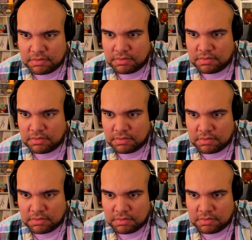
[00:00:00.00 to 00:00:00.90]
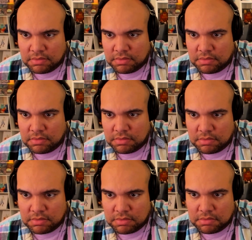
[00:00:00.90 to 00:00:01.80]

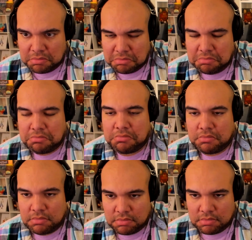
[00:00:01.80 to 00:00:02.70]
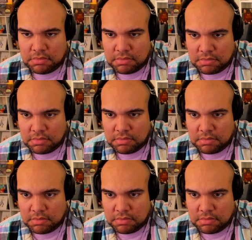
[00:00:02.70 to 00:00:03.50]
[no speech]